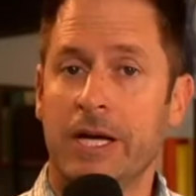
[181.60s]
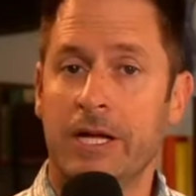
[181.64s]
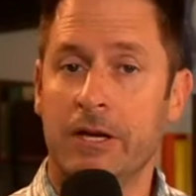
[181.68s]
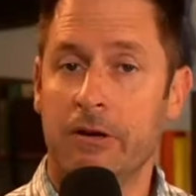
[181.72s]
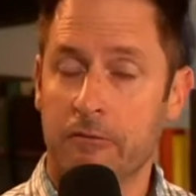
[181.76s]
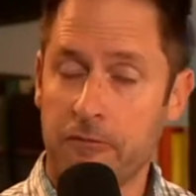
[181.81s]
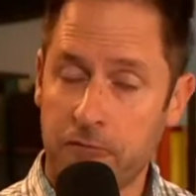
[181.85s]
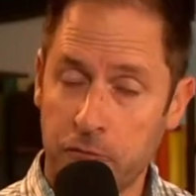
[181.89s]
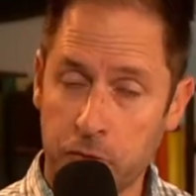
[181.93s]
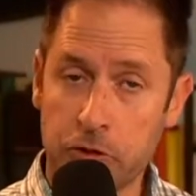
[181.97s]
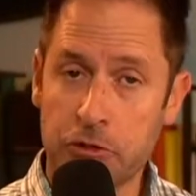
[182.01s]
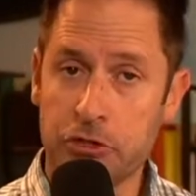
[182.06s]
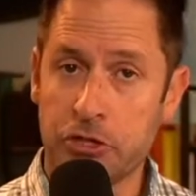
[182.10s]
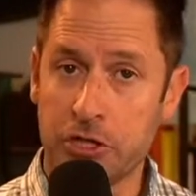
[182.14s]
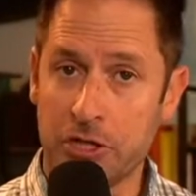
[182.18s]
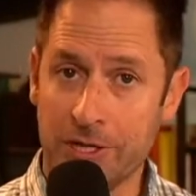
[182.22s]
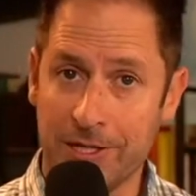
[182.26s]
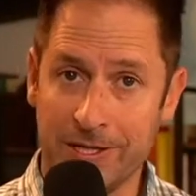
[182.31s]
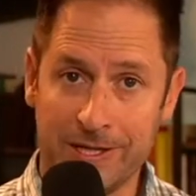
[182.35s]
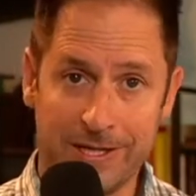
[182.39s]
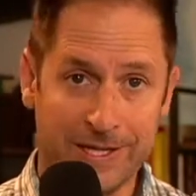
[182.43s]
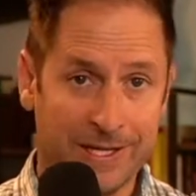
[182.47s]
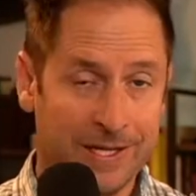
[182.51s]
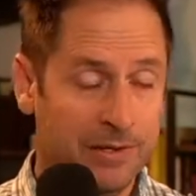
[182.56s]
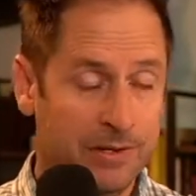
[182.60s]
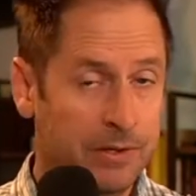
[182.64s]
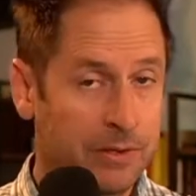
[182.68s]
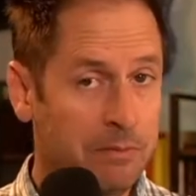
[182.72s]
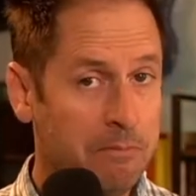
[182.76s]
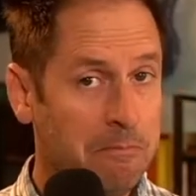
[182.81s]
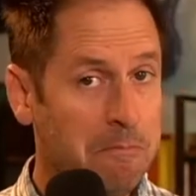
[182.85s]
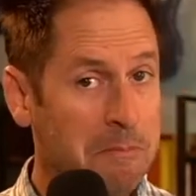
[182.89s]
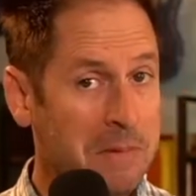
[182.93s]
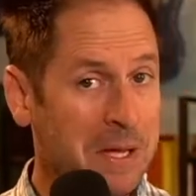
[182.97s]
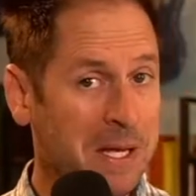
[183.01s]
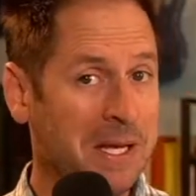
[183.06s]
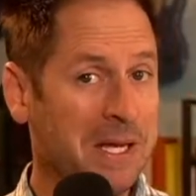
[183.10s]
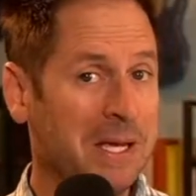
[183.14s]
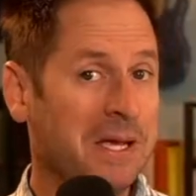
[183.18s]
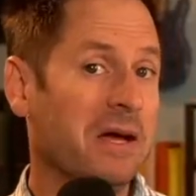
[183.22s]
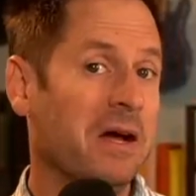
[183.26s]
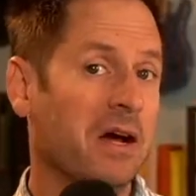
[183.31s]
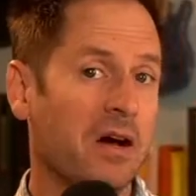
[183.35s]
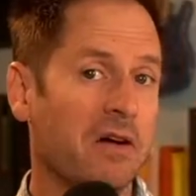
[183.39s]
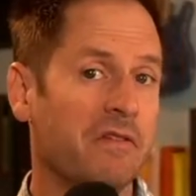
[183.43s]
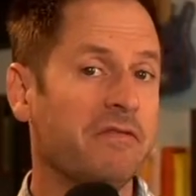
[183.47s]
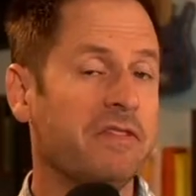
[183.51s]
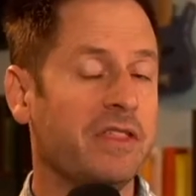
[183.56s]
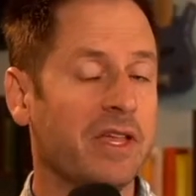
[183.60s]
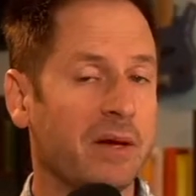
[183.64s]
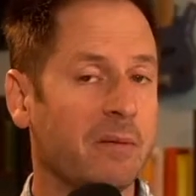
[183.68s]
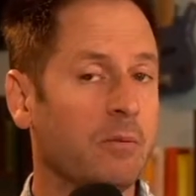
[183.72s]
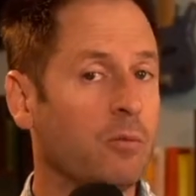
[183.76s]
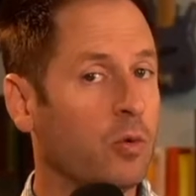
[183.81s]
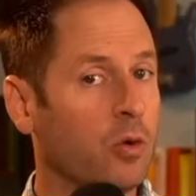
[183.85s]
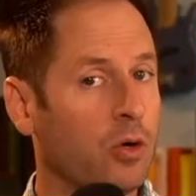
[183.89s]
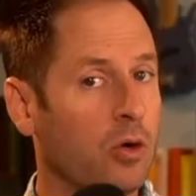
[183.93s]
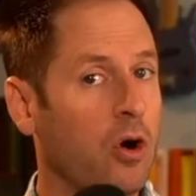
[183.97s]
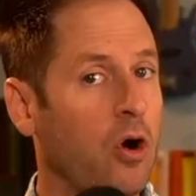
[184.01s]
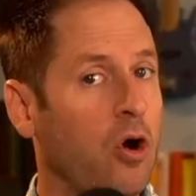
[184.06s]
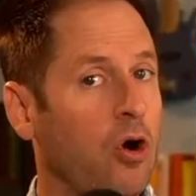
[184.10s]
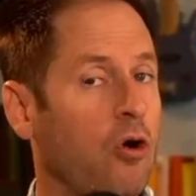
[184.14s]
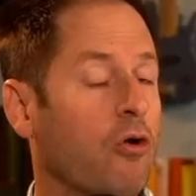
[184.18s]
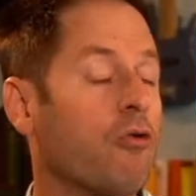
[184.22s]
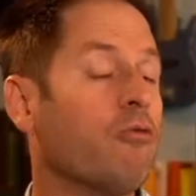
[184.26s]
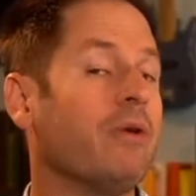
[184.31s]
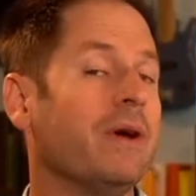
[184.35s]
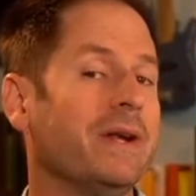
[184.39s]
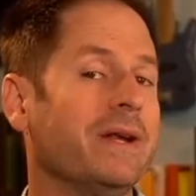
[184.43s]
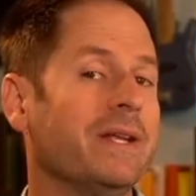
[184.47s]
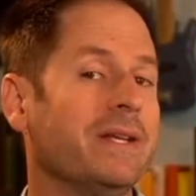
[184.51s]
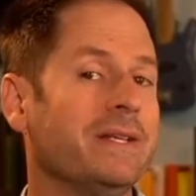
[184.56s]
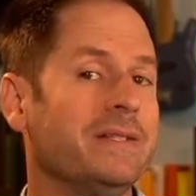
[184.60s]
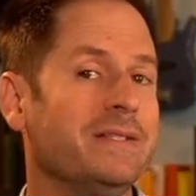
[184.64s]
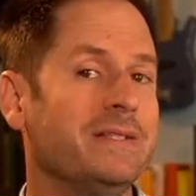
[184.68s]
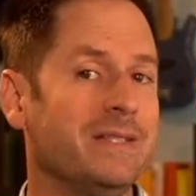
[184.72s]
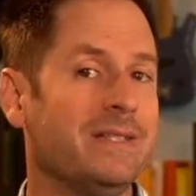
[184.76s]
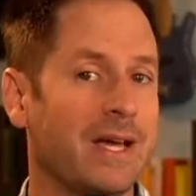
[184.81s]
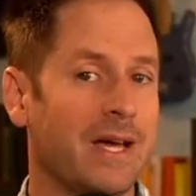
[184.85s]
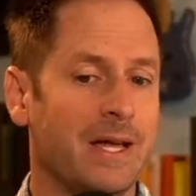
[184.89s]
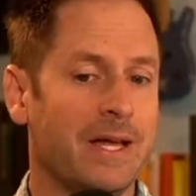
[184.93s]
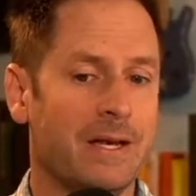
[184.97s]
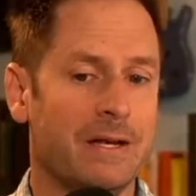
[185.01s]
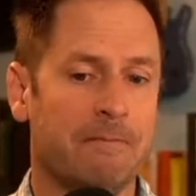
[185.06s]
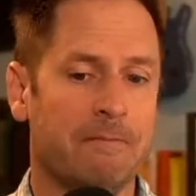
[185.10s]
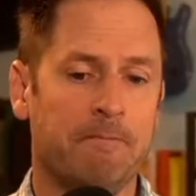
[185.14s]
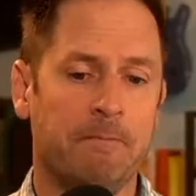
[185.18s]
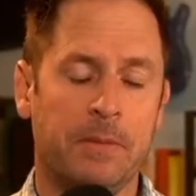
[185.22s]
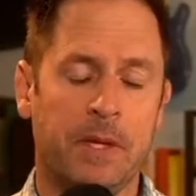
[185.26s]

unfortunately, many of them were already dead.